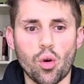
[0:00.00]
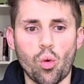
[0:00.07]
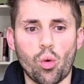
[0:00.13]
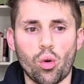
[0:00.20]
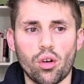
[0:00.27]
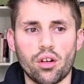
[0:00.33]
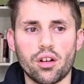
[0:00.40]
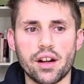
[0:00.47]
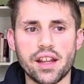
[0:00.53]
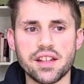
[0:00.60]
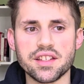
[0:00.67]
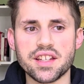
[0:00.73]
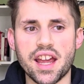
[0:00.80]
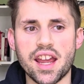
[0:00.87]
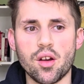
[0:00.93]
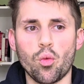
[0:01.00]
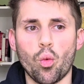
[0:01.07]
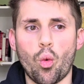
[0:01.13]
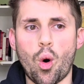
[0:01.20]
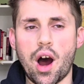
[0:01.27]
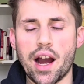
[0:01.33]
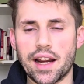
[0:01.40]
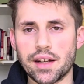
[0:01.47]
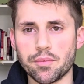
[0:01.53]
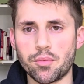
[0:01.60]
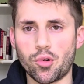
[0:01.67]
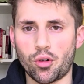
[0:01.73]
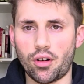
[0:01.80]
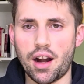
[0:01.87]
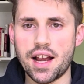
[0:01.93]
or is a wine
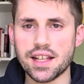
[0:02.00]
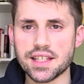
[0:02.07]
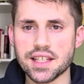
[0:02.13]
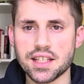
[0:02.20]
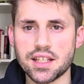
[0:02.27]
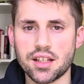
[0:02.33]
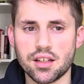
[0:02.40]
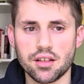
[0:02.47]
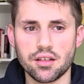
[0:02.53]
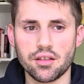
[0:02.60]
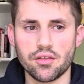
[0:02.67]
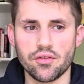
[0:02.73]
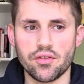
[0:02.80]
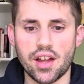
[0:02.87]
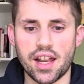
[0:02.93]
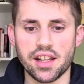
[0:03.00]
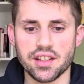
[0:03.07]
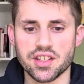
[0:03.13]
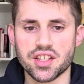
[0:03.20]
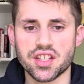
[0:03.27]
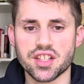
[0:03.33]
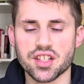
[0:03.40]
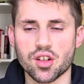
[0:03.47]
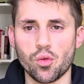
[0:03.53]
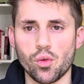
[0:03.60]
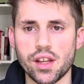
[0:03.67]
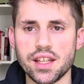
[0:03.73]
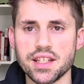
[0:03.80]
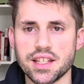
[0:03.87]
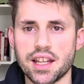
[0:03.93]
press that is
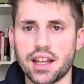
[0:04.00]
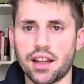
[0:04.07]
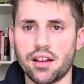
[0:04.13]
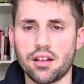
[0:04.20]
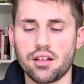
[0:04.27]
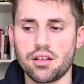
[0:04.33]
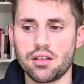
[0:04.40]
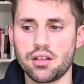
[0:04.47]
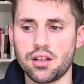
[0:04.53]
squeezing